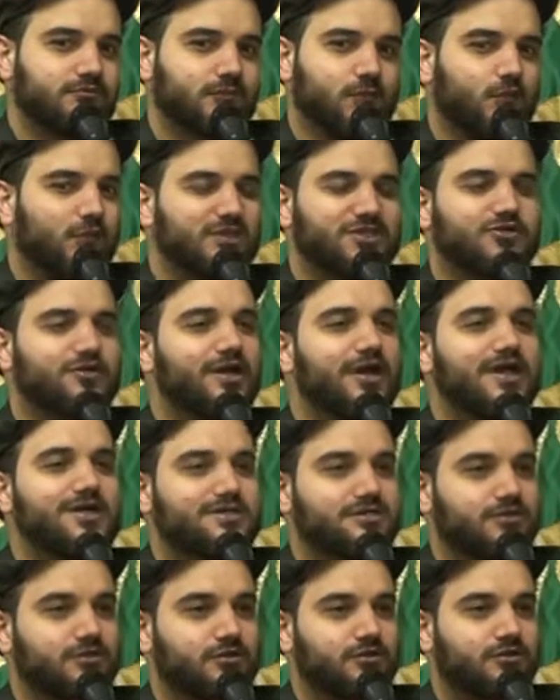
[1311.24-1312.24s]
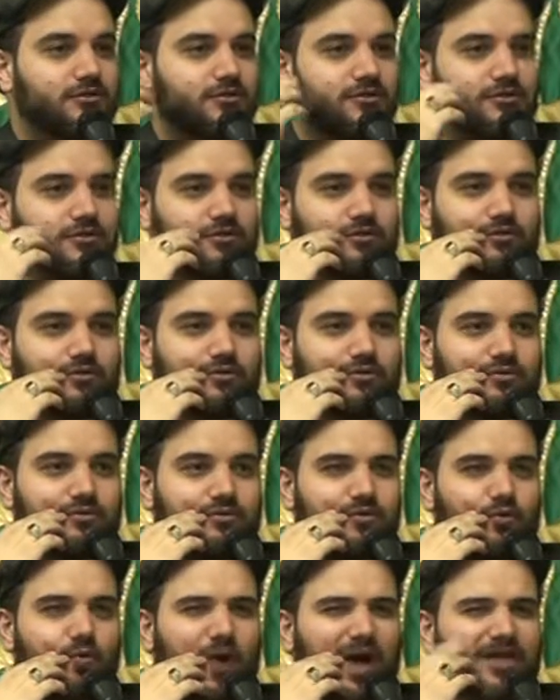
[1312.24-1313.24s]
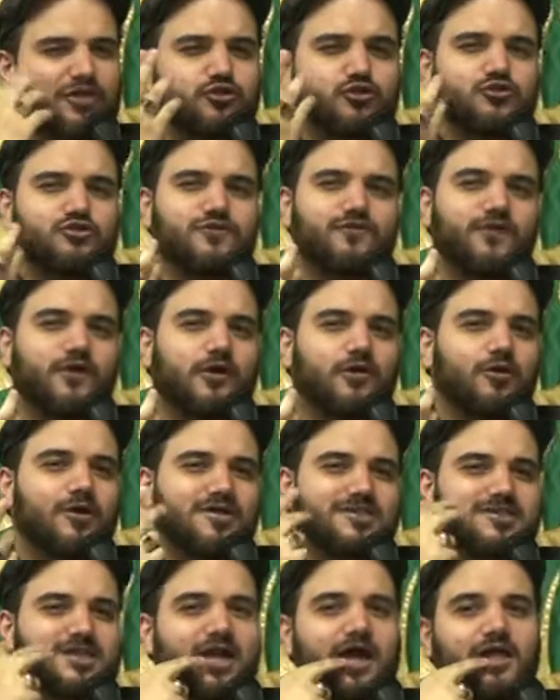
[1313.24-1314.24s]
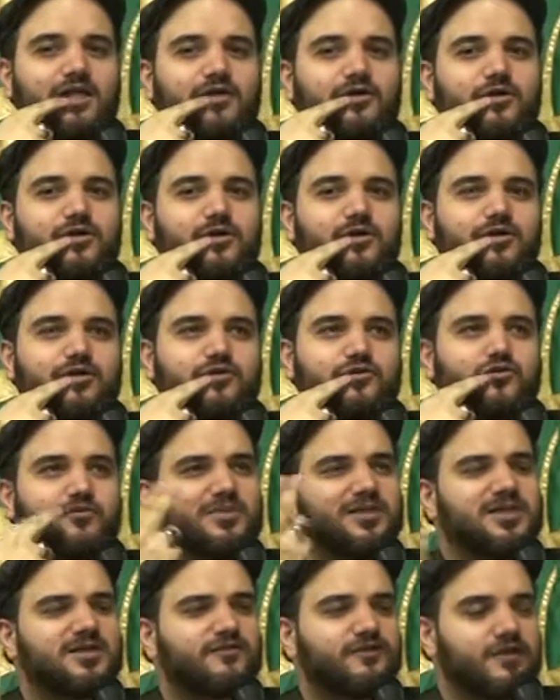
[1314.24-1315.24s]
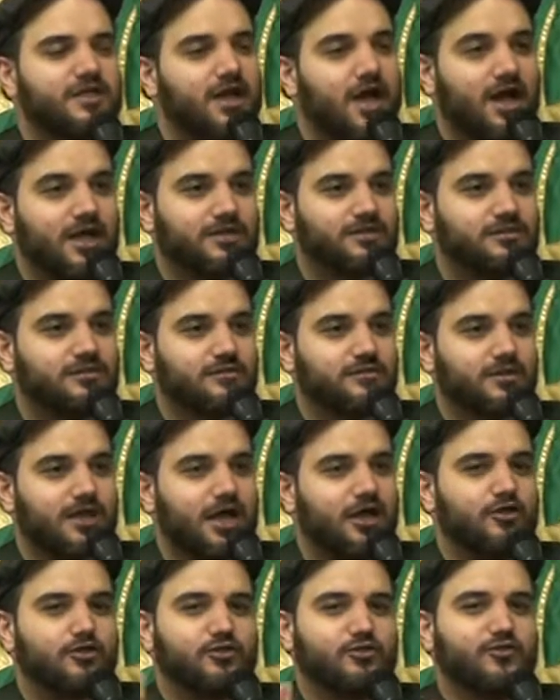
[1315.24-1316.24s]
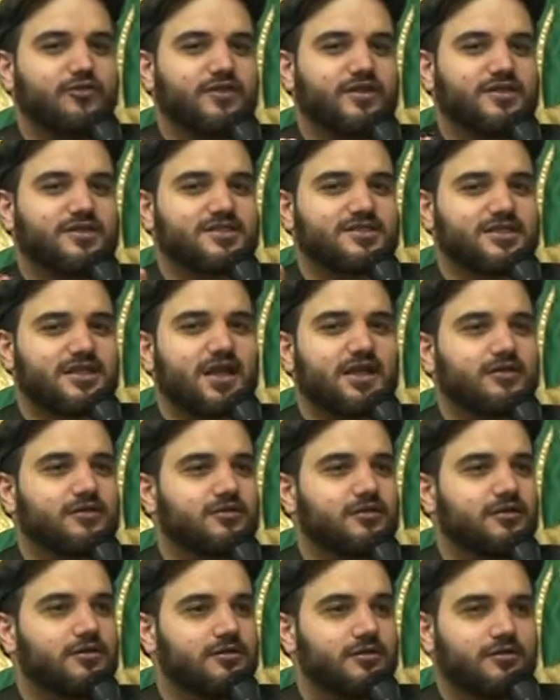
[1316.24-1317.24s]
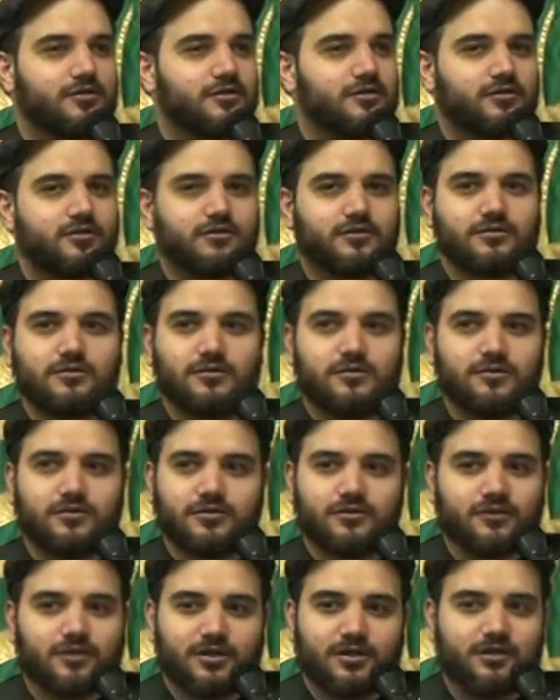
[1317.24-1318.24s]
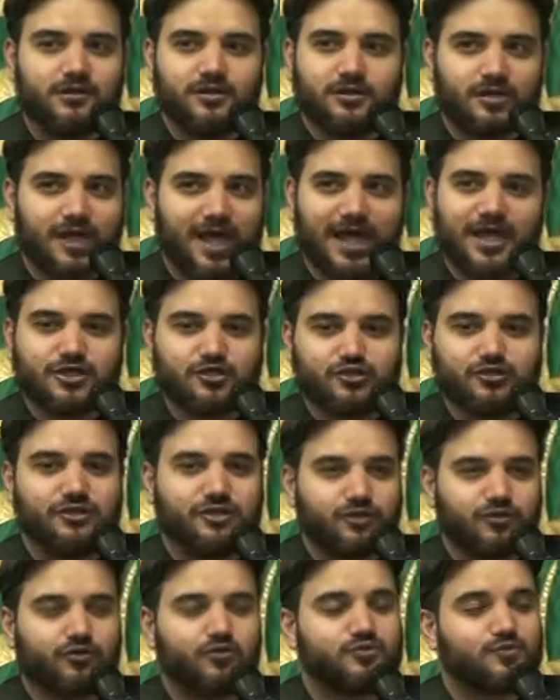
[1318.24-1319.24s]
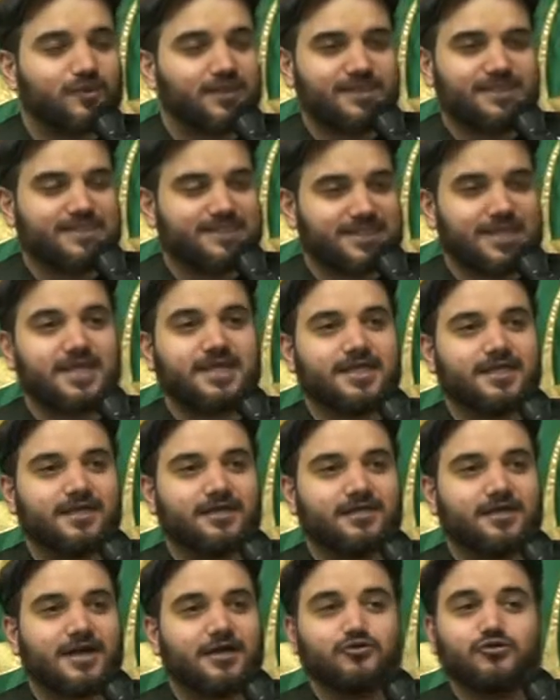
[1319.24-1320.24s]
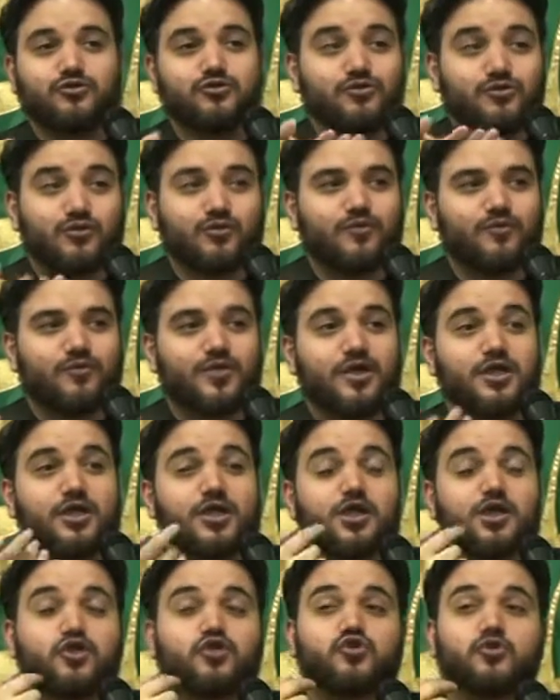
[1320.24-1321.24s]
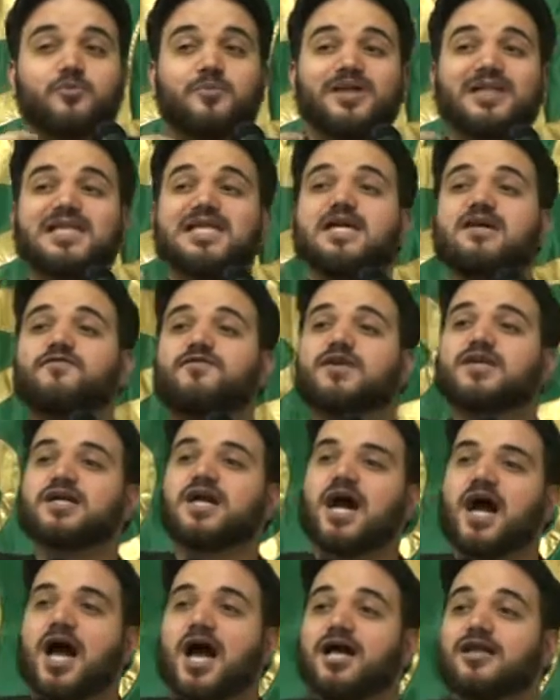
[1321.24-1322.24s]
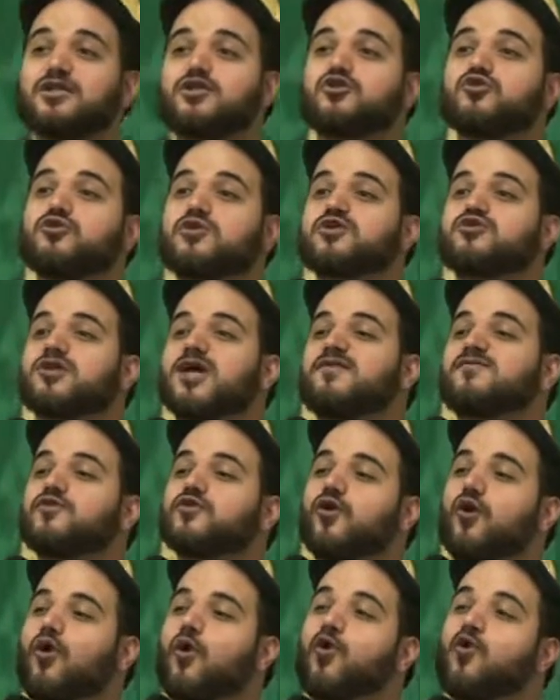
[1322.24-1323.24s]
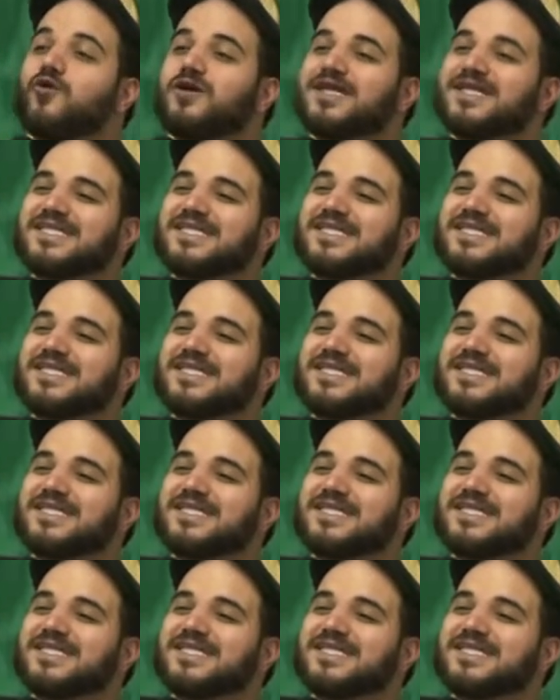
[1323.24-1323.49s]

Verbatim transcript: What's your answer? Why should you follow a scholar to believe in God? How do you know that the scholar actually knows what he's saying? How do you know? To believe in God, you need to have your own